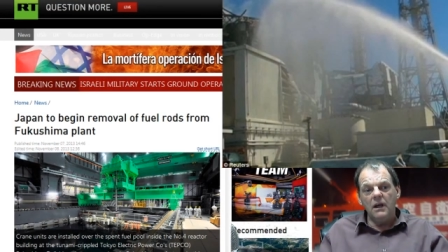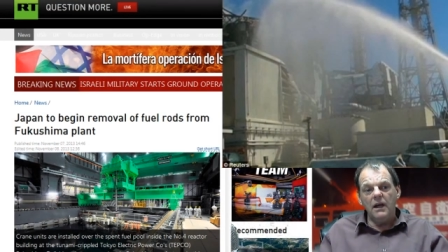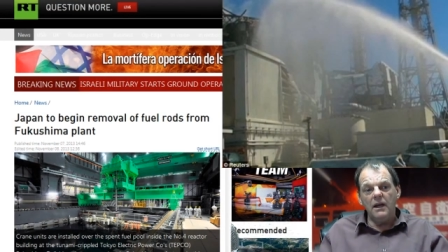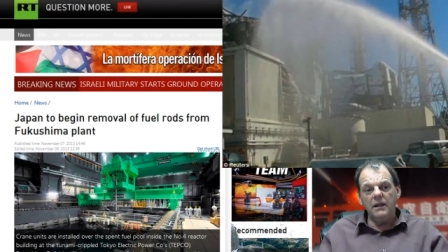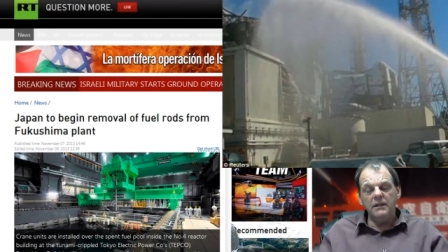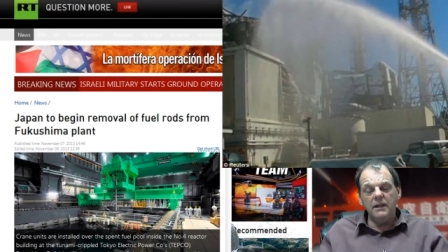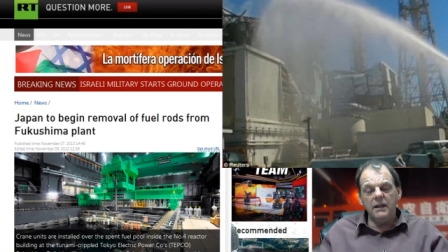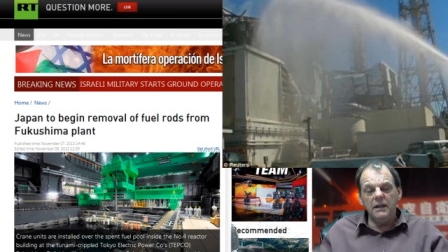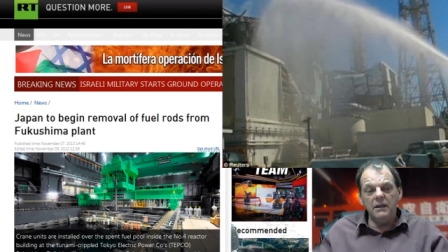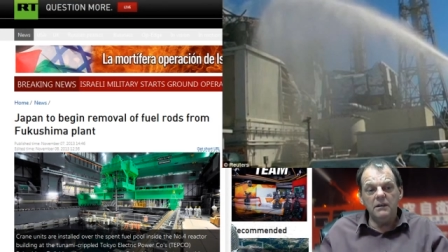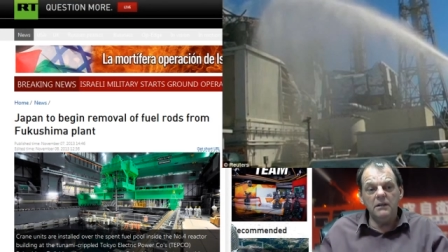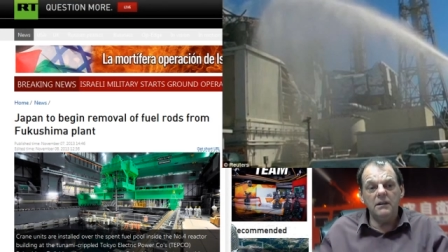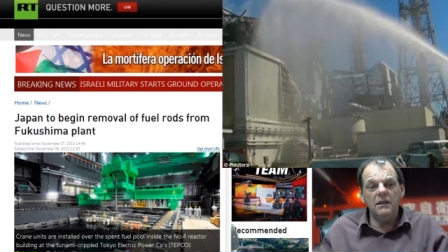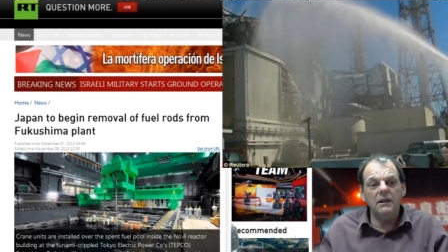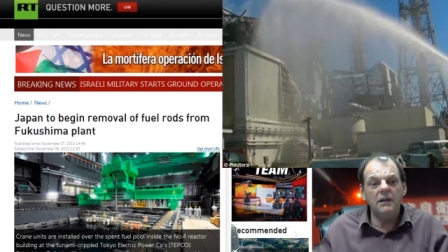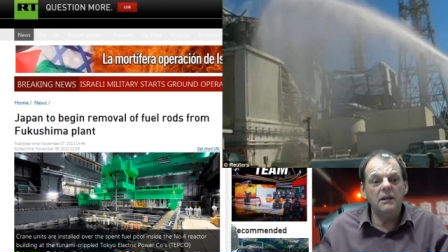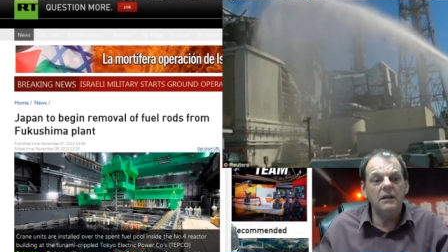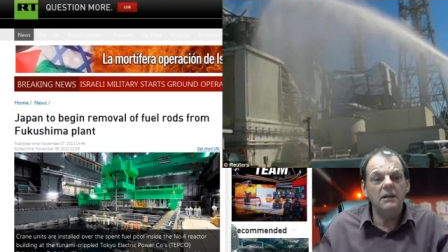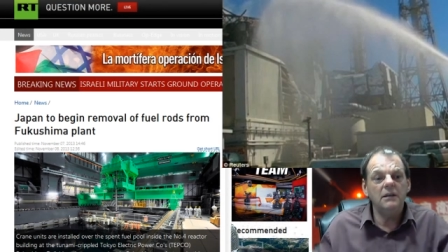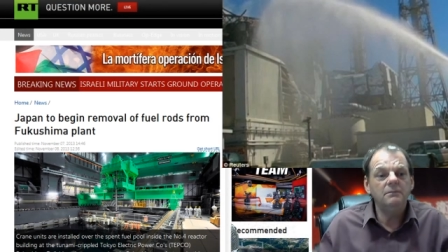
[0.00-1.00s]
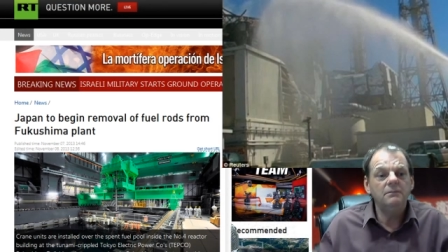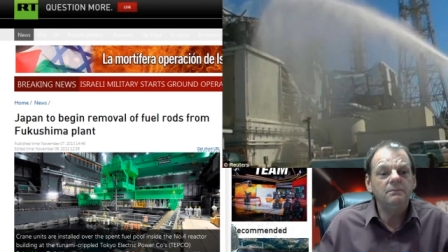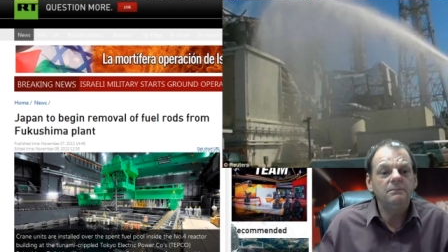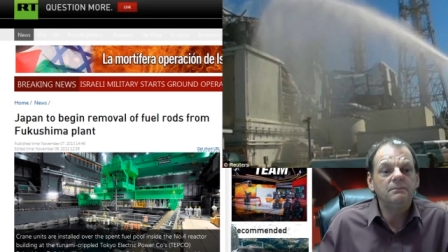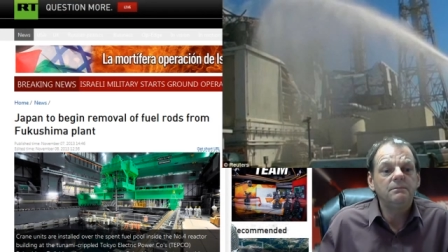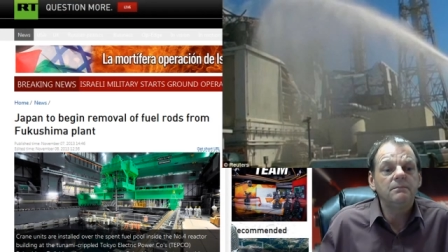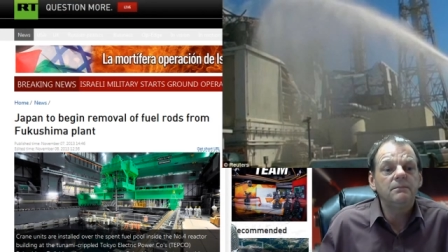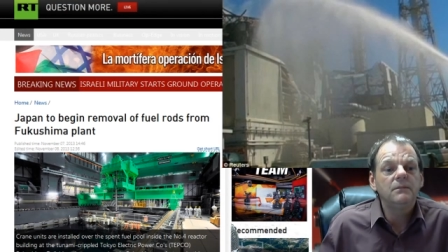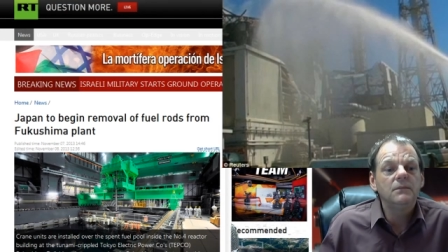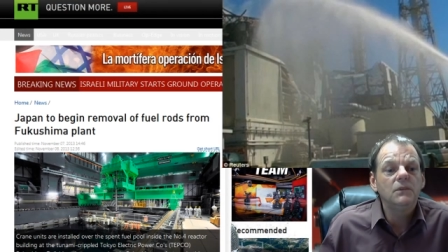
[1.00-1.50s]
And then, um,
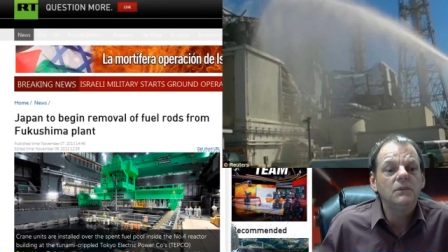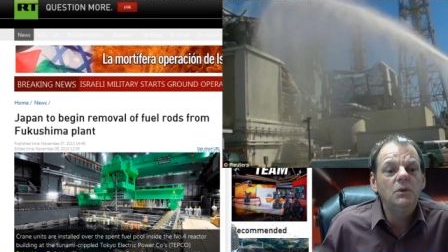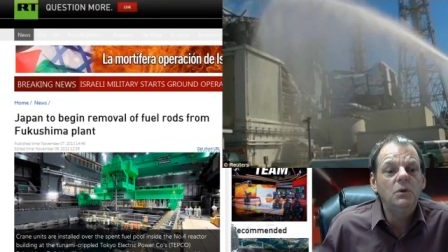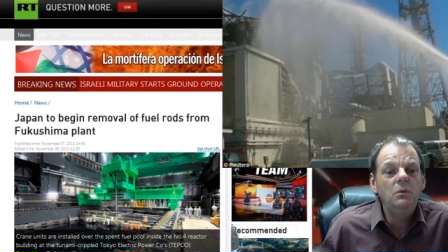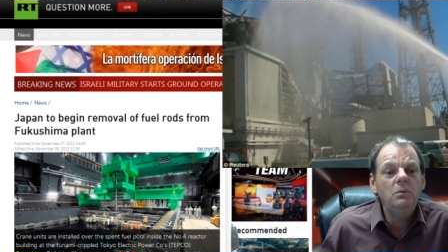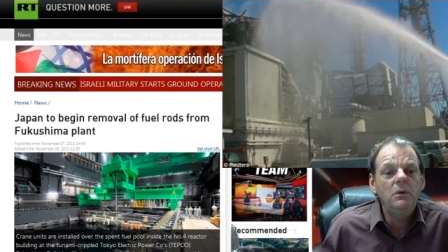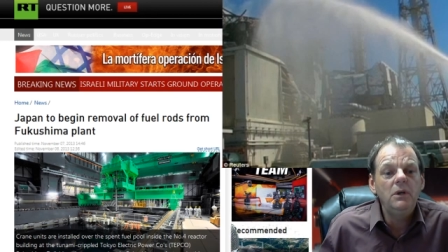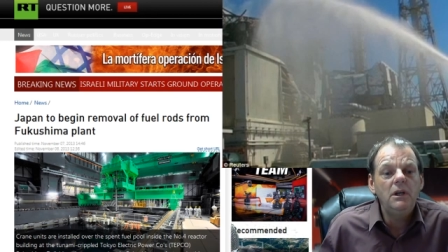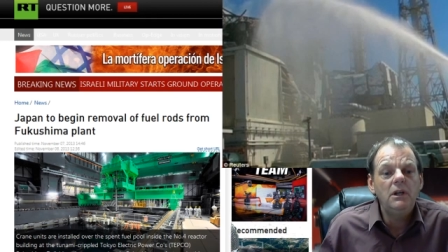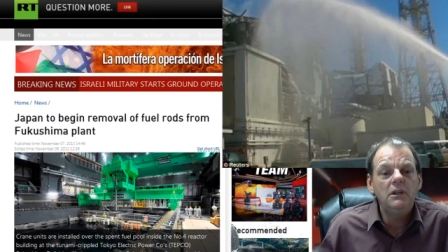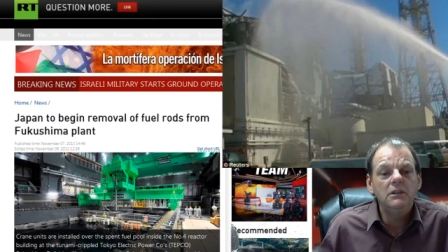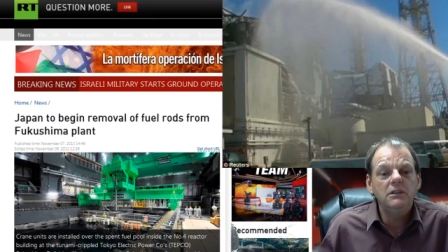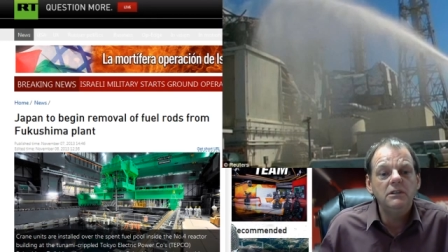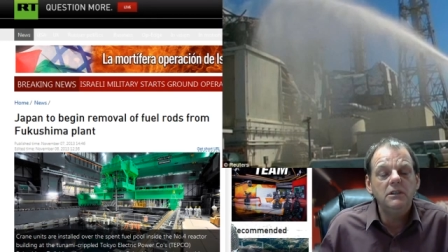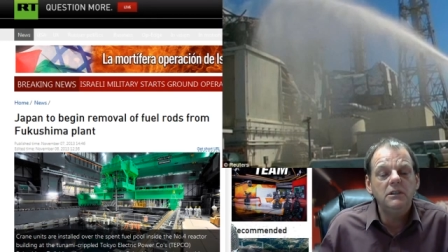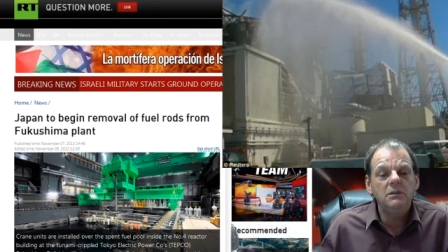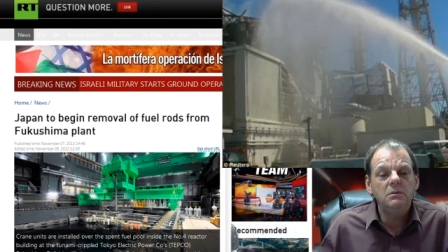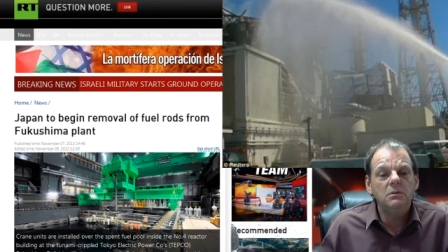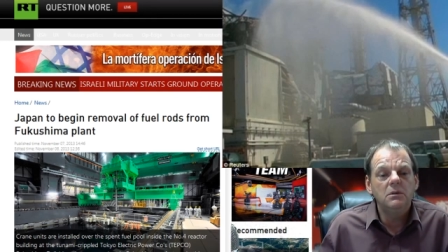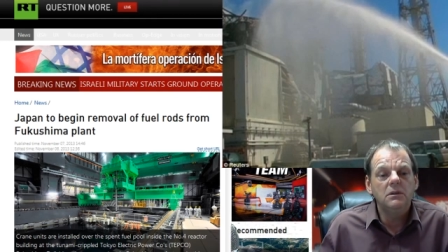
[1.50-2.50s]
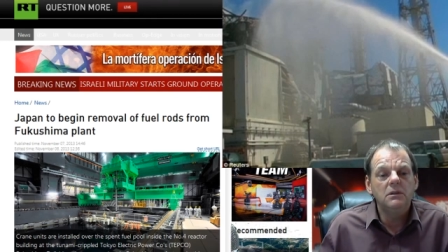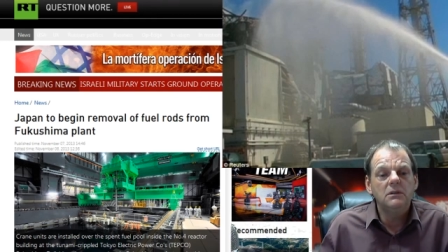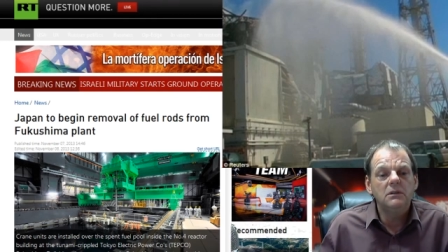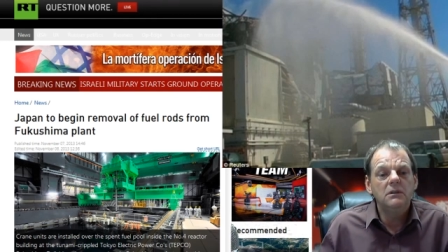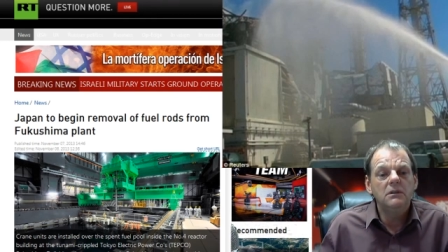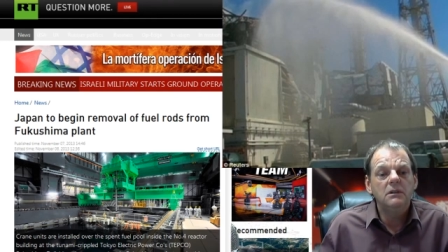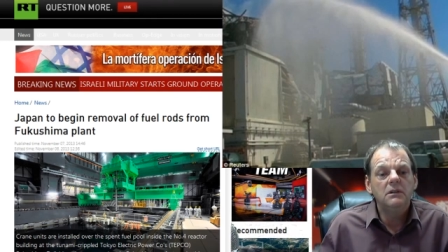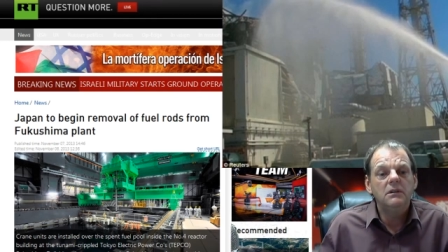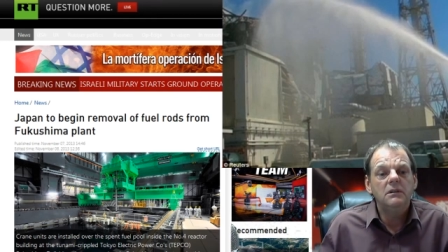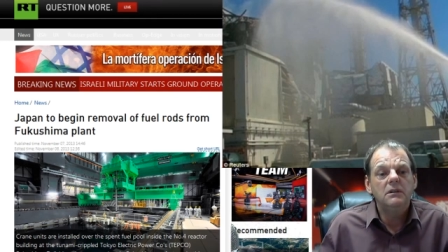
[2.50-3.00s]
who the hell is this one?